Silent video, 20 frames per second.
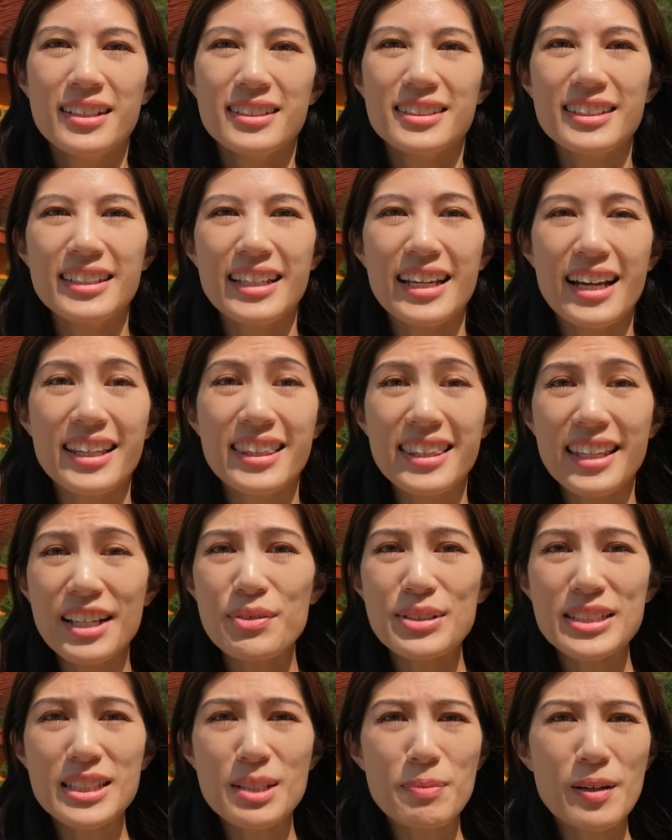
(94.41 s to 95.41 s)
So yeah, I think
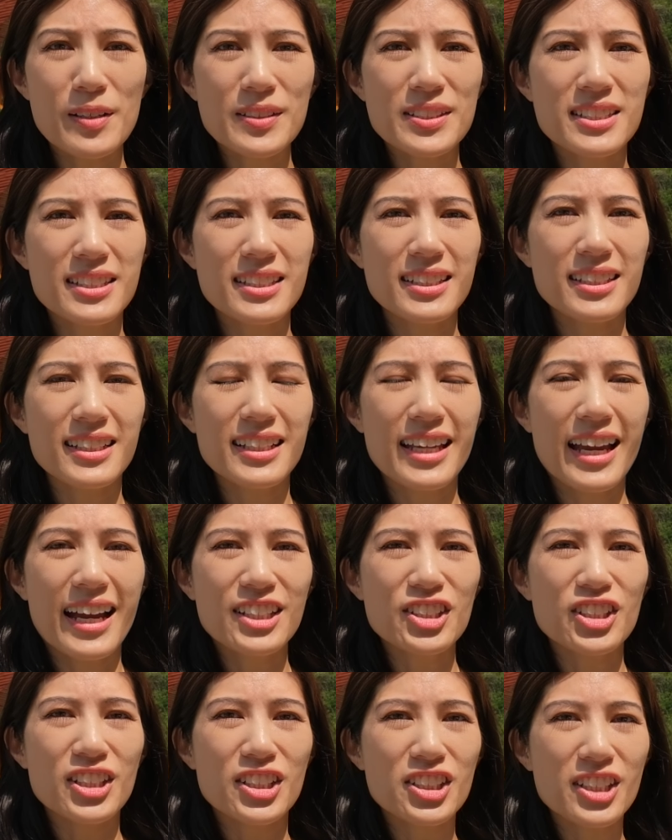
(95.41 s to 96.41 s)
we're supposed to
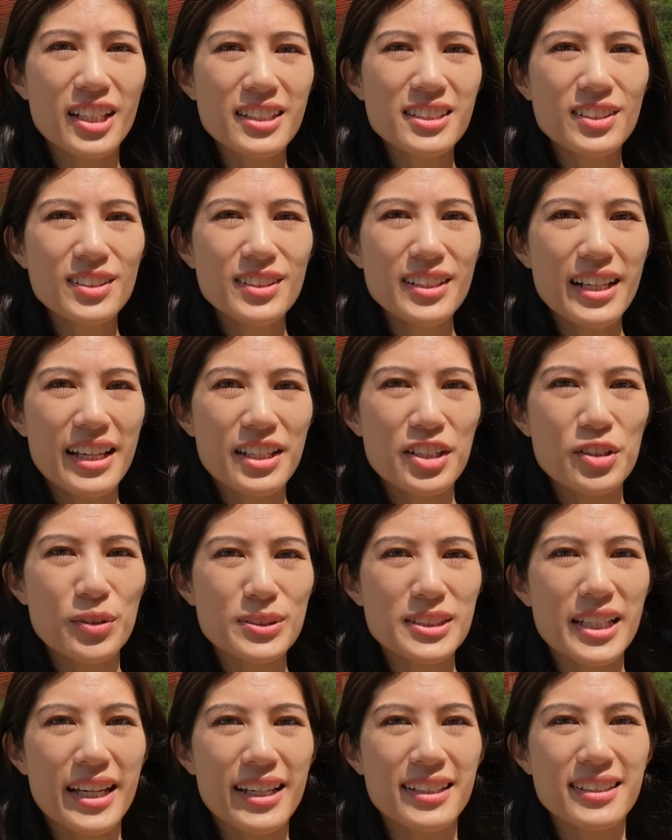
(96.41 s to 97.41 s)
catch a shuttle and it will
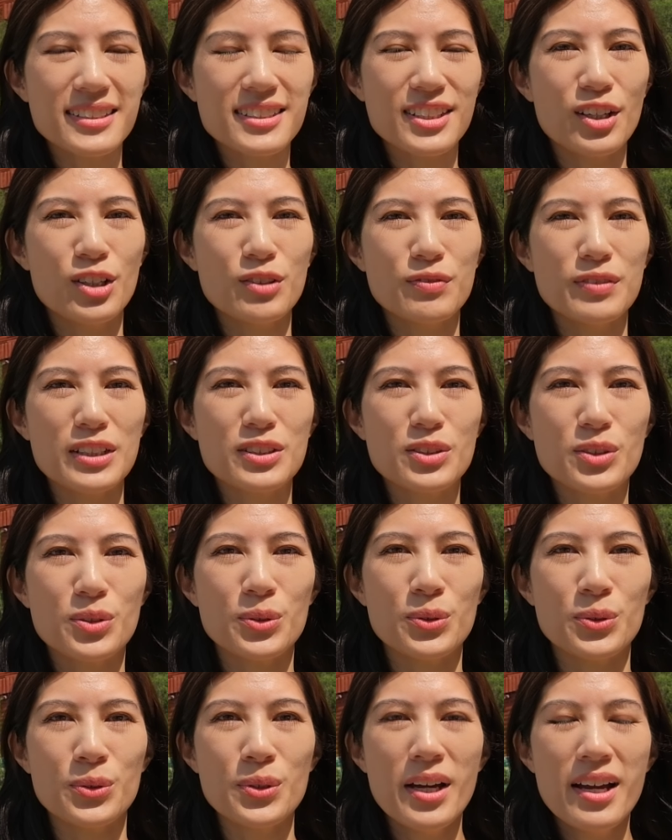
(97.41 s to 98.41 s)
take us over
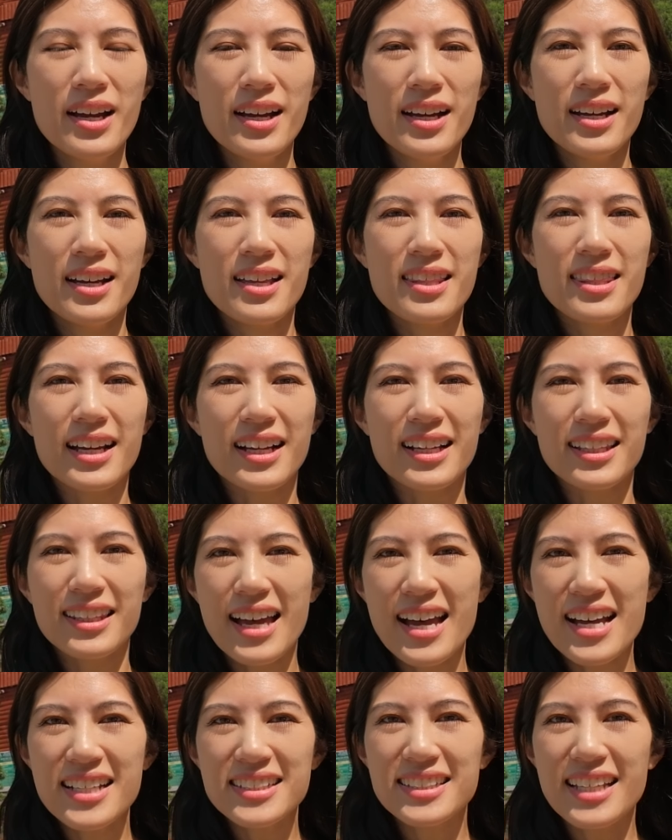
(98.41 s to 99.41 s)
to the
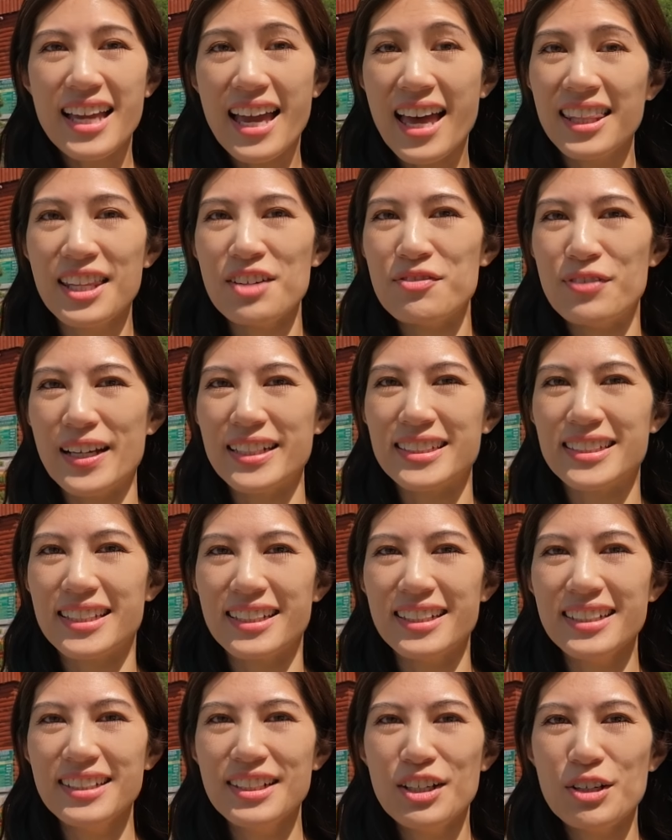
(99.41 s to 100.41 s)
glass
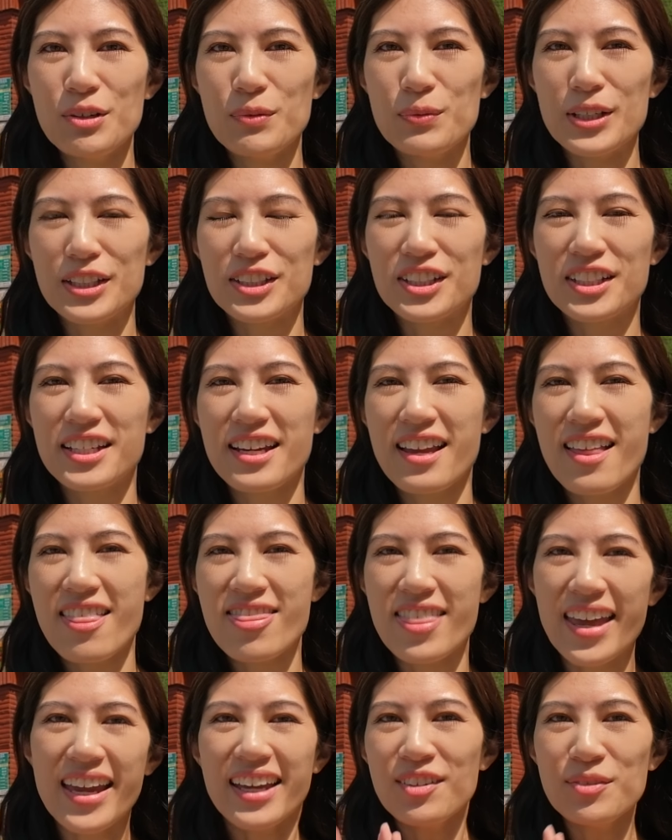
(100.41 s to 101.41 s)
elevator, which
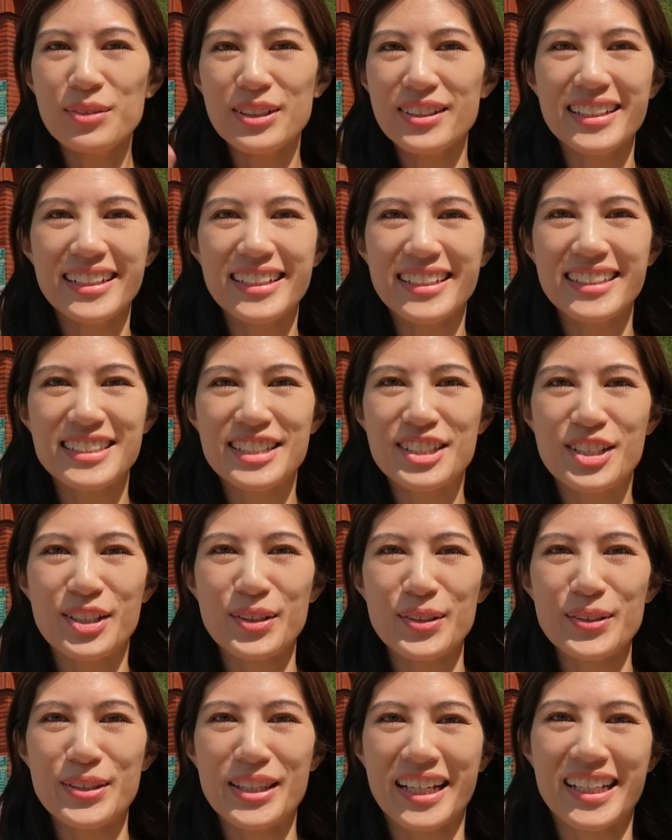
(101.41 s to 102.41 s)
then will lead us
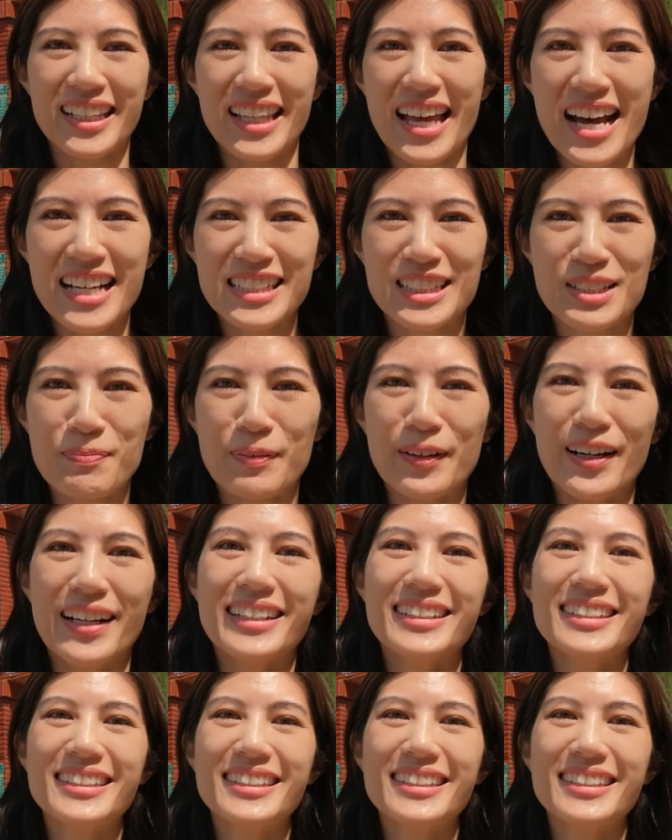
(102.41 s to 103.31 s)
to the glass bridge.